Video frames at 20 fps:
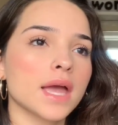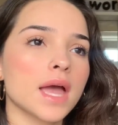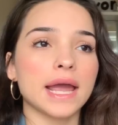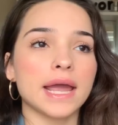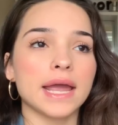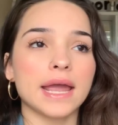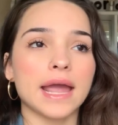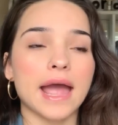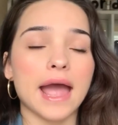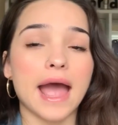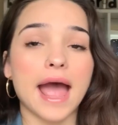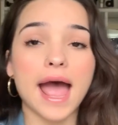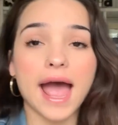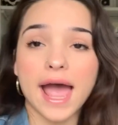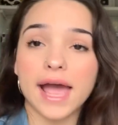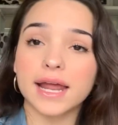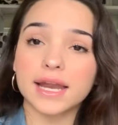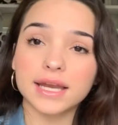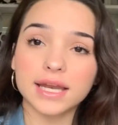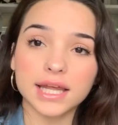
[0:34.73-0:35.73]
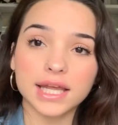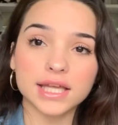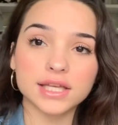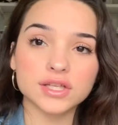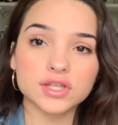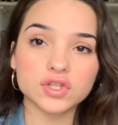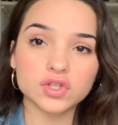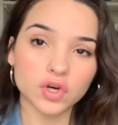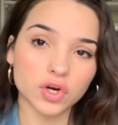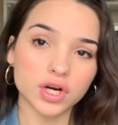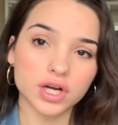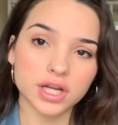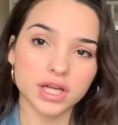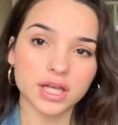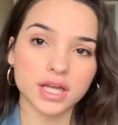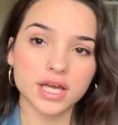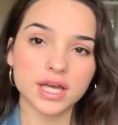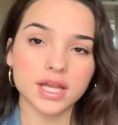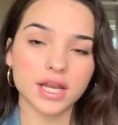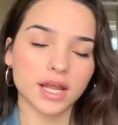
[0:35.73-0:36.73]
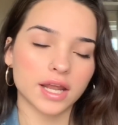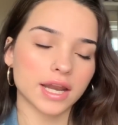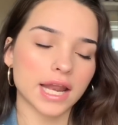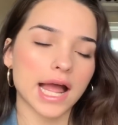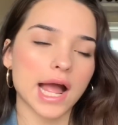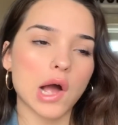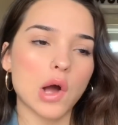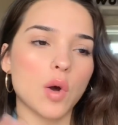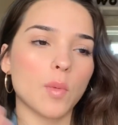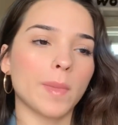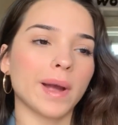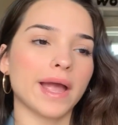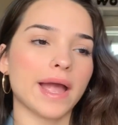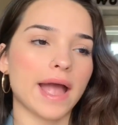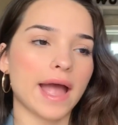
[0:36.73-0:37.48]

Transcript: my acne started and how my